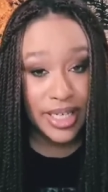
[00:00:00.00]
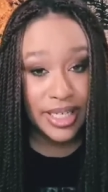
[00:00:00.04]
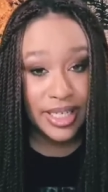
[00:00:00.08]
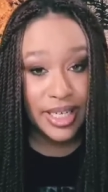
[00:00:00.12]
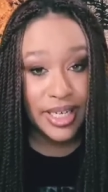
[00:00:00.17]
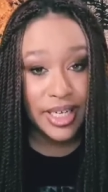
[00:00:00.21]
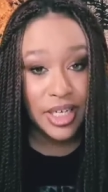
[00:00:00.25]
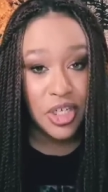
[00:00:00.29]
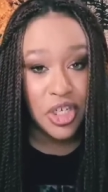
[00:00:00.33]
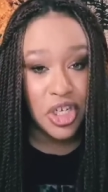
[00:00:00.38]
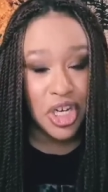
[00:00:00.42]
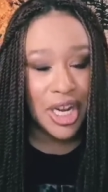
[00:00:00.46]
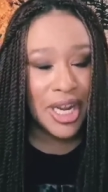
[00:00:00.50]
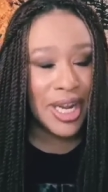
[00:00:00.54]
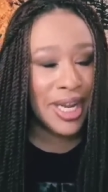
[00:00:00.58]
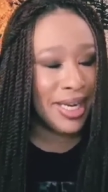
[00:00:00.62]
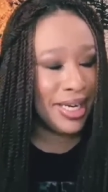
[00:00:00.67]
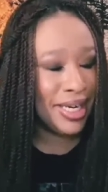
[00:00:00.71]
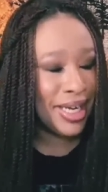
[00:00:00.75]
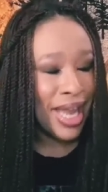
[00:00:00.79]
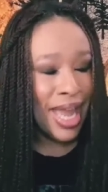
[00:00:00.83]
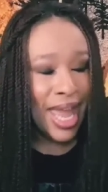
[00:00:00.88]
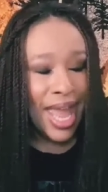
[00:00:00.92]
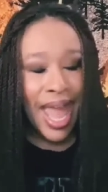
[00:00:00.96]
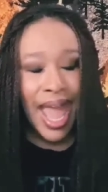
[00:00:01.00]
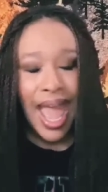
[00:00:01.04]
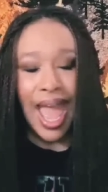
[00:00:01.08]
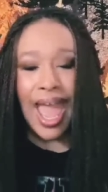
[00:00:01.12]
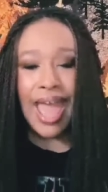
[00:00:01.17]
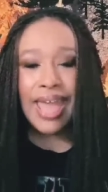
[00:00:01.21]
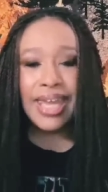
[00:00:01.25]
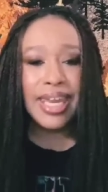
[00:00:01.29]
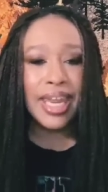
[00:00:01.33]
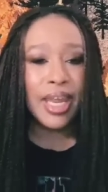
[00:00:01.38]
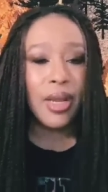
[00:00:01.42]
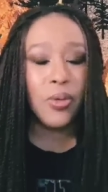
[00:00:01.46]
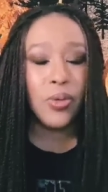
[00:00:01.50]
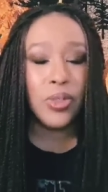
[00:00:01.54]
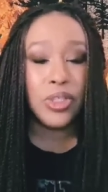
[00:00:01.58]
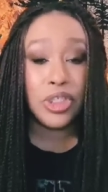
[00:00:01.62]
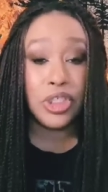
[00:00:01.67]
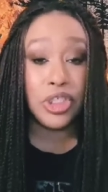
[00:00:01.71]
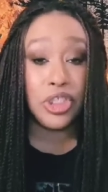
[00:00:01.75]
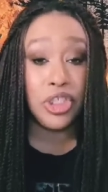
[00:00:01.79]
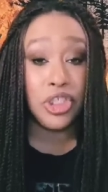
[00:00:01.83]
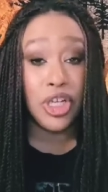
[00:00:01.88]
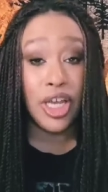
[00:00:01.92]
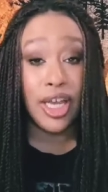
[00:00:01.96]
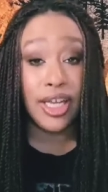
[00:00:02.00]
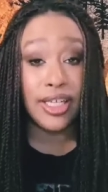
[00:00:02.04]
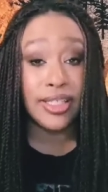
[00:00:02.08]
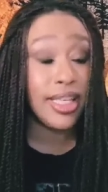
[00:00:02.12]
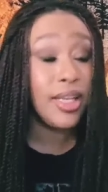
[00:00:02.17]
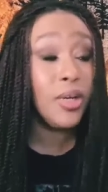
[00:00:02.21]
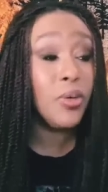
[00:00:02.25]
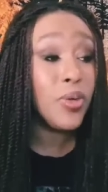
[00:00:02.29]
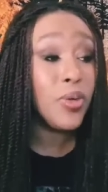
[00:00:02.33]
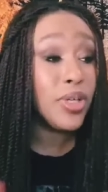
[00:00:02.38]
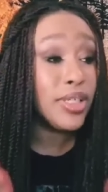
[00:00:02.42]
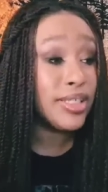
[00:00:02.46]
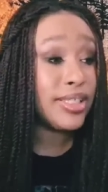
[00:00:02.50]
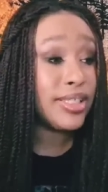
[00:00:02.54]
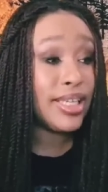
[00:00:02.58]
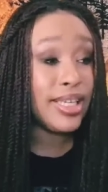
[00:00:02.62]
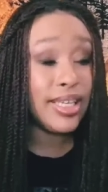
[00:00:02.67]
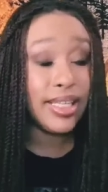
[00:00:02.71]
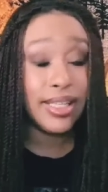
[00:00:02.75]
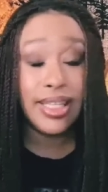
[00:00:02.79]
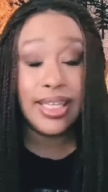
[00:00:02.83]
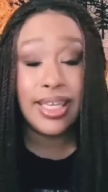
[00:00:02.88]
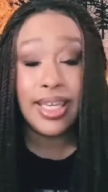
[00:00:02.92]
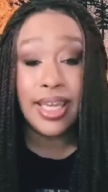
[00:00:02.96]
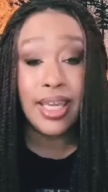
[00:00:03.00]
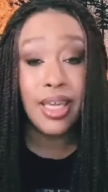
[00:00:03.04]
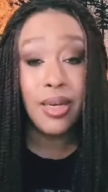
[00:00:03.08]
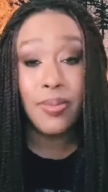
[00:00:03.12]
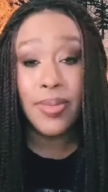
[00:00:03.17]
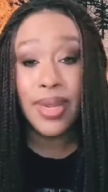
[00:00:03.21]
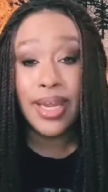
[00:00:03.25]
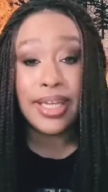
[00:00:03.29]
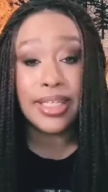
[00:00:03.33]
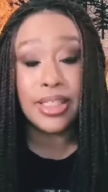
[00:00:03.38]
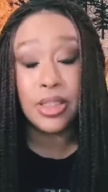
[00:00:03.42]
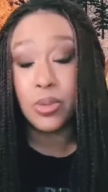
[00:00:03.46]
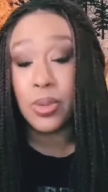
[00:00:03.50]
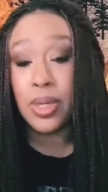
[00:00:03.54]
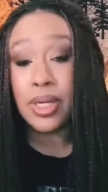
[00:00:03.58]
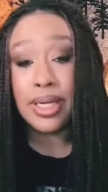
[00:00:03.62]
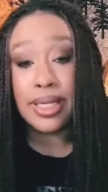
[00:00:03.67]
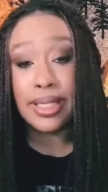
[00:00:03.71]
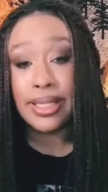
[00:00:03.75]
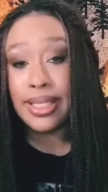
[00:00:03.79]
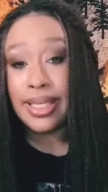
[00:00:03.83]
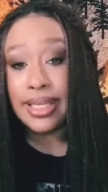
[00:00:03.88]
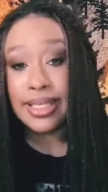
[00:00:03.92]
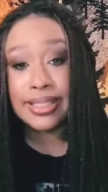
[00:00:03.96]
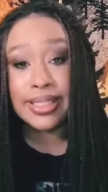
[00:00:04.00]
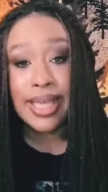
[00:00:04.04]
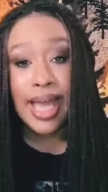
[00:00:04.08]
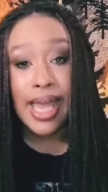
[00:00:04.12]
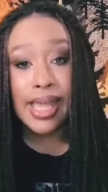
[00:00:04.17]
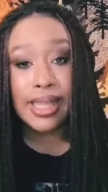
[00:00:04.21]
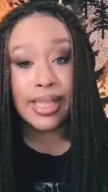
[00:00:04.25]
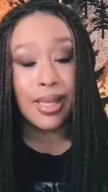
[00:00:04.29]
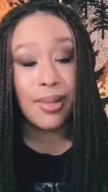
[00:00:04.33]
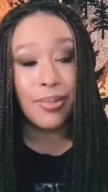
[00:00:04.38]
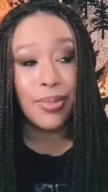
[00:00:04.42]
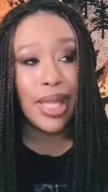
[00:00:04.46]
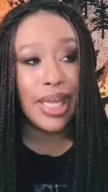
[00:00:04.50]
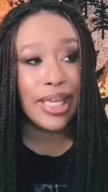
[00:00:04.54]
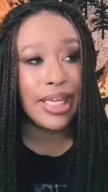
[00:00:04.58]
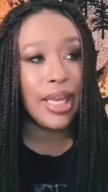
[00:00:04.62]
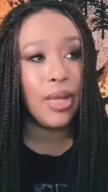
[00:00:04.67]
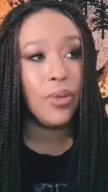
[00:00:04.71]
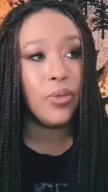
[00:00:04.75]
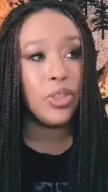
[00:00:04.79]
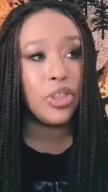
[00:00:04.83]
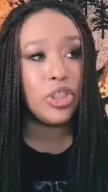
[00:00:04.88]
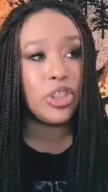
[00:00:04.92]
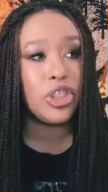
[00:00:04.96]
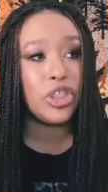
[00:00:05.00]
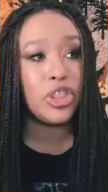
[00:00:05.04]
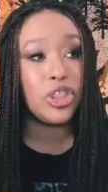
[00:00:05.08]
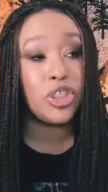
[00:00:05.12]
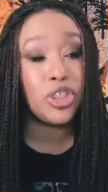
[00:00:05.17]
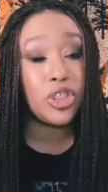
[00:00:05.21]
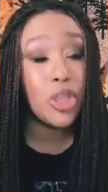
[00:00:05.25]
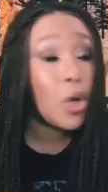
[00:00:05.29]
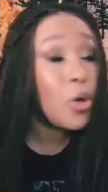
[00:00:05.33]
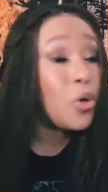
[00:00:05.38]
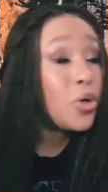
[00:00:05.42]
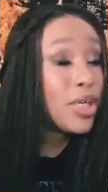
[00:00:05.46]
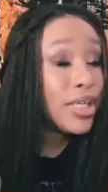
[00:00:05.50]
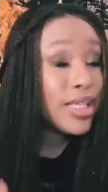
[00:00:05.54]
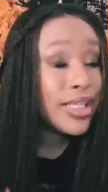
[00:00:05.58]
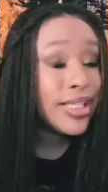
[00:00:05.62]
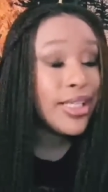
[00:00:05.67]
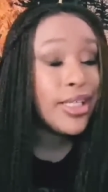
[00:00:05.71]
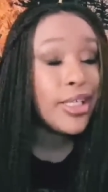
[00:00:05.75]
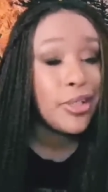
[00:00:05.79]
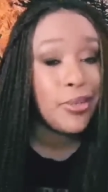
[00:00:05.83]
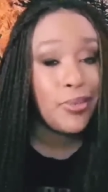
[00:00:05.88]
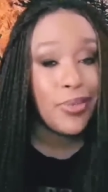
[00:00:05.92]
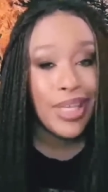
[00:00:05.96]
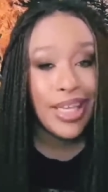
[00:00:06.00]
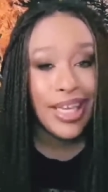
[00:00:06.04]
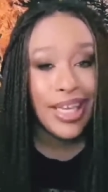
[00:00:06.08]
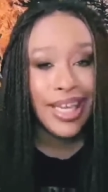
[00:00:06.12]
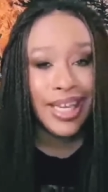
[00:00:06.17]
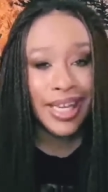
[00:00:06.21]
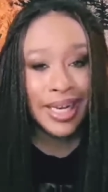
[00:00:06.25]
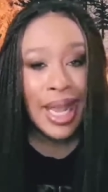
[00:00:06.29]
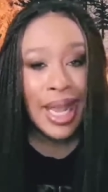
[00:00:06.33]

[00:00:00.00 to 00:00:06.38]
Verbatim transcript: teaching. and it was just, it was the the inmates running the asylum. Like it was just so clear to me